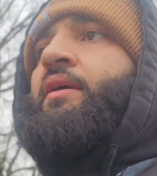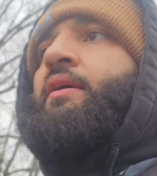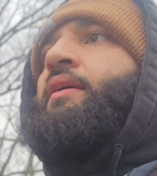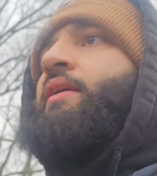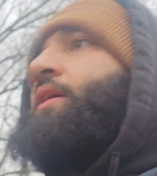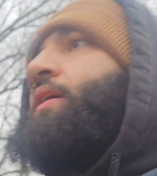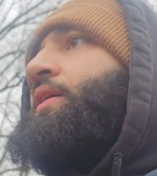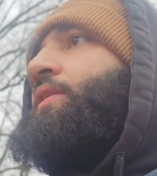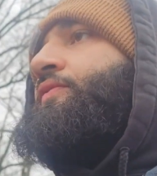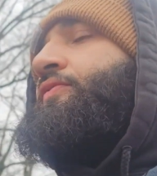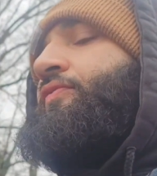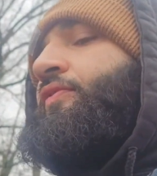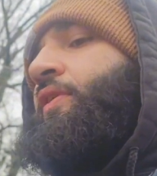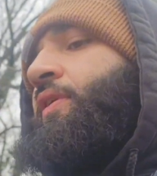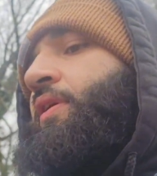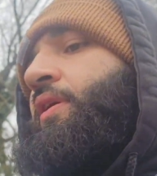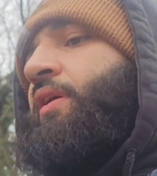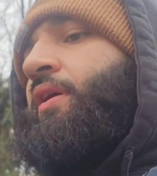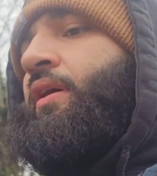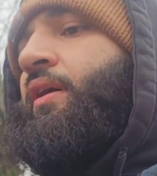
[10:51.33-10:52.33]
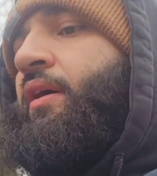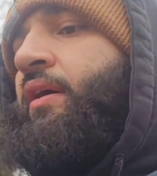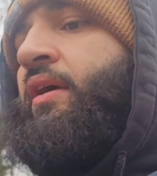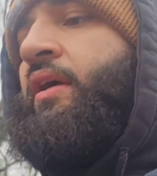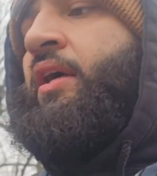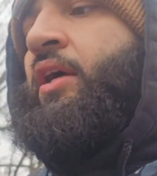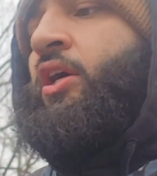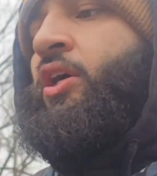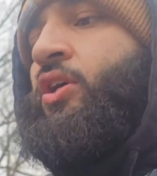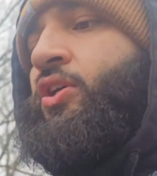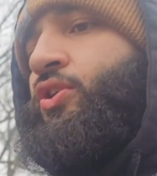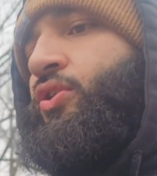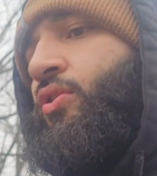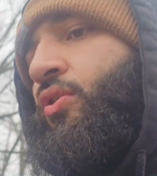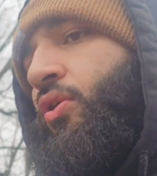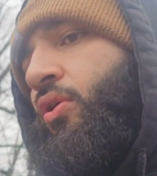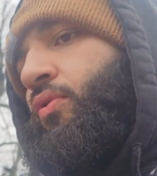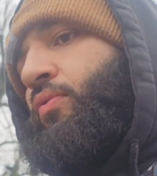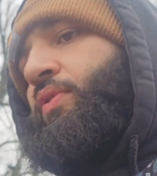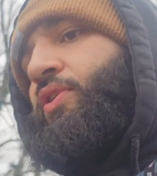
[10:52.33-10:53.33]
If you're
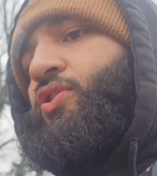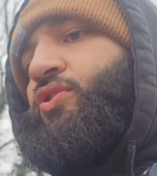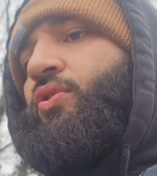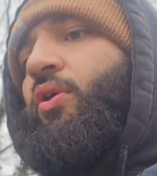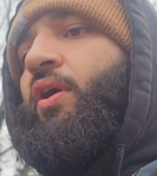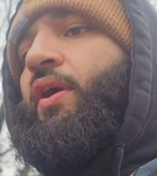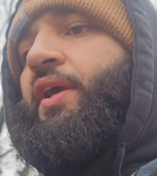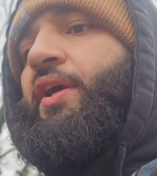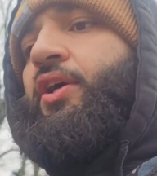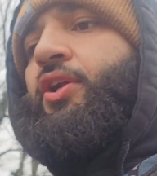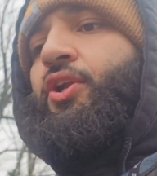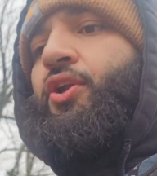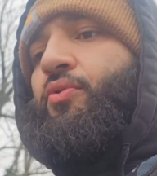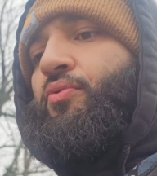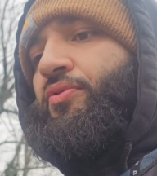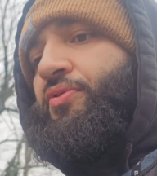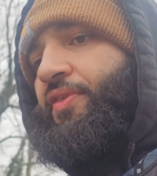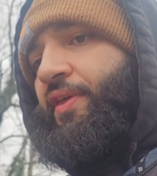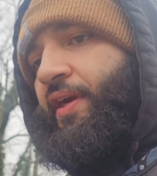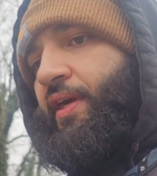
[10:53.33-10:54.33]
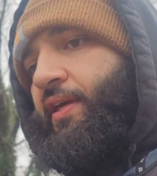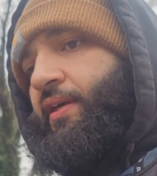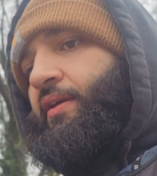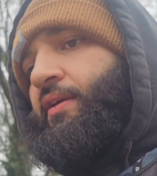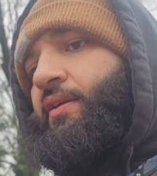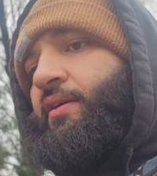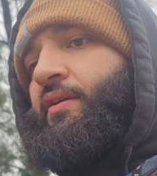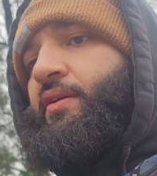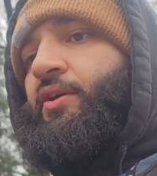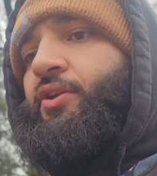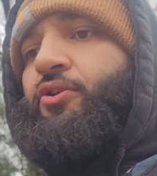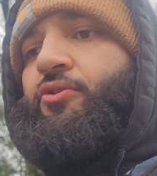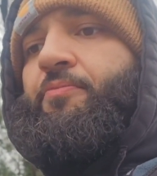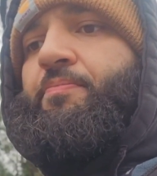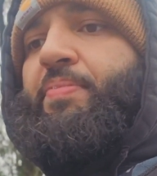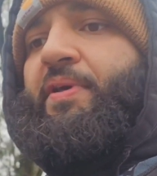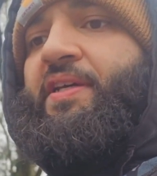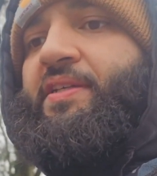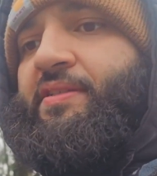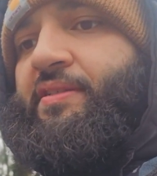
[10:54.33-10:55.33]
always starting a new thing, a new
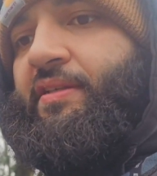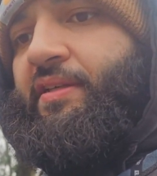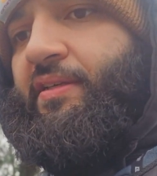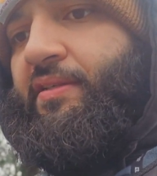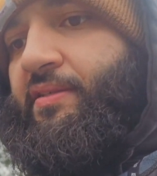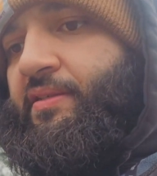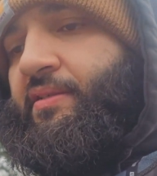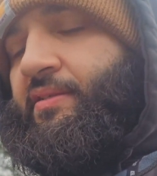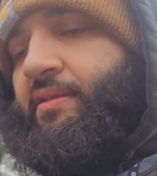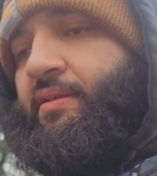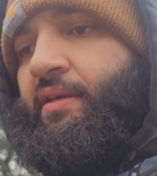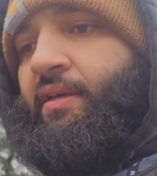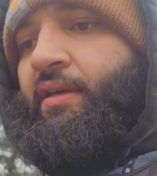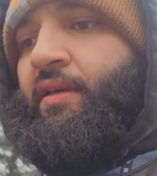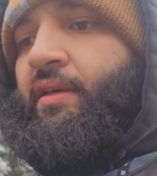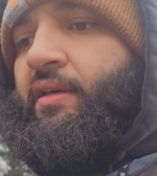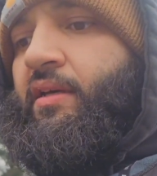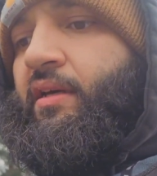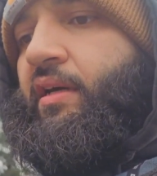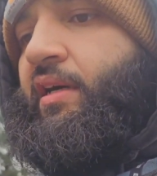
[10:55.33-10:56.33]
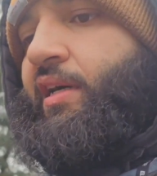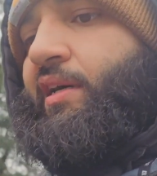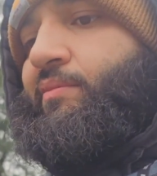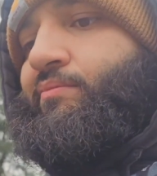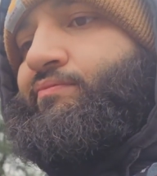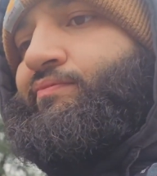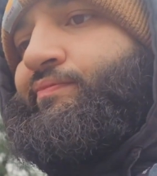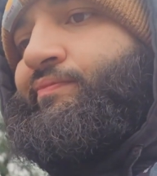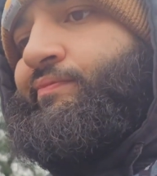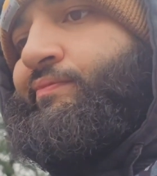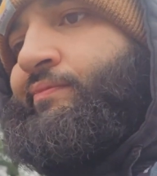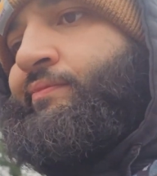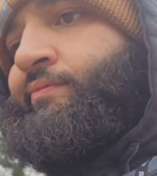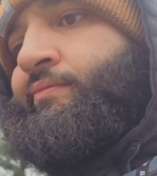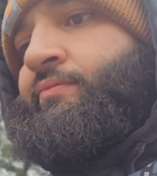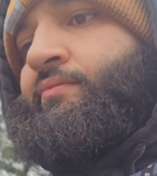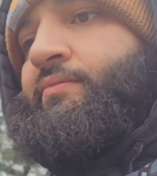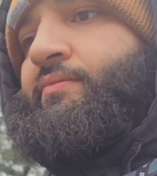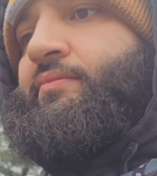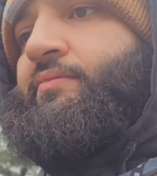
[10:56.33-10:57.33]
business,
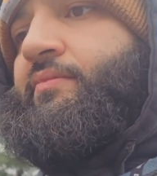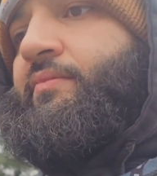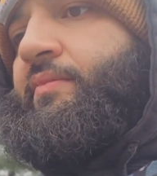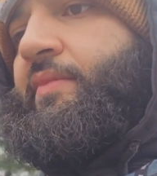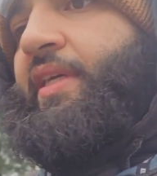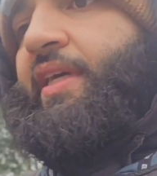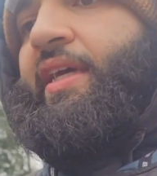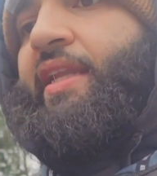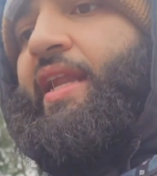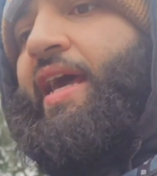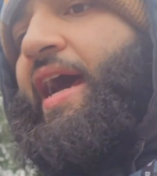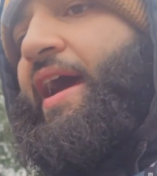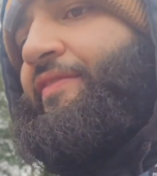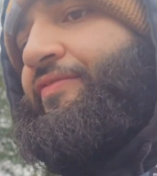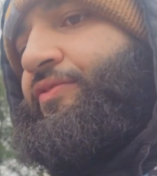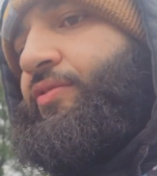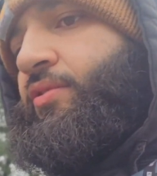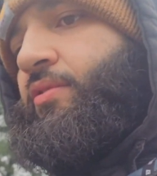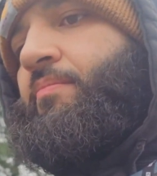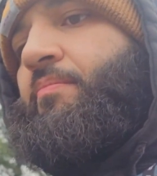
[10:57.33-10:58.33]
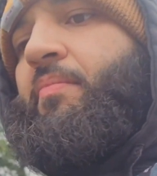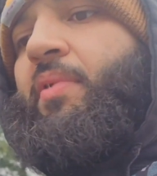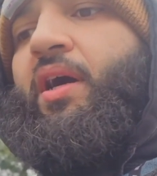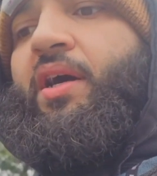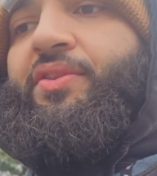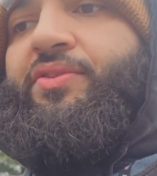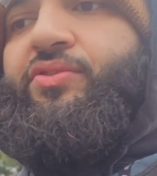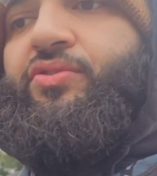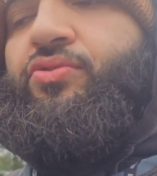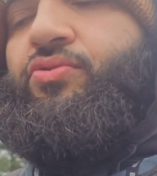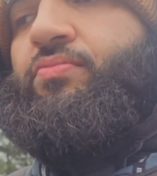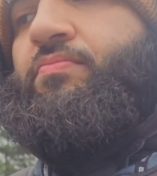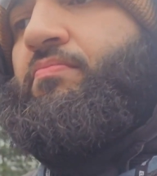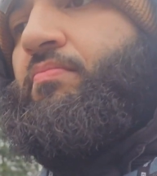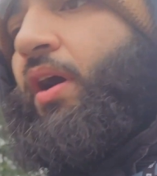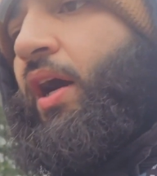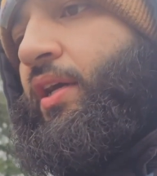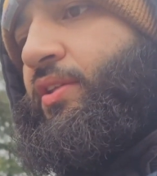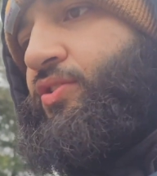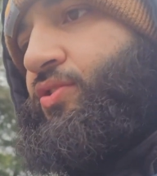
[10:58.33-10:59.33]
and after a month, 2
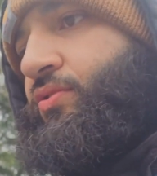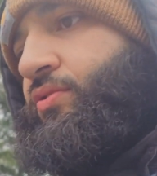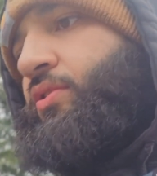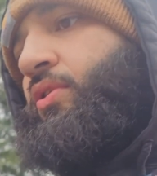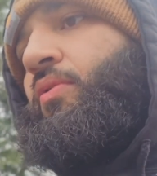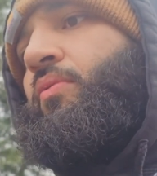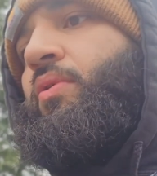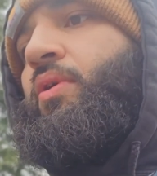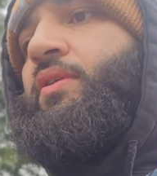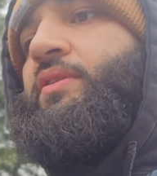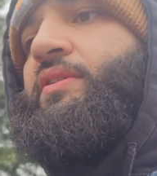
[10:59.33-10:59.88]
months, you go on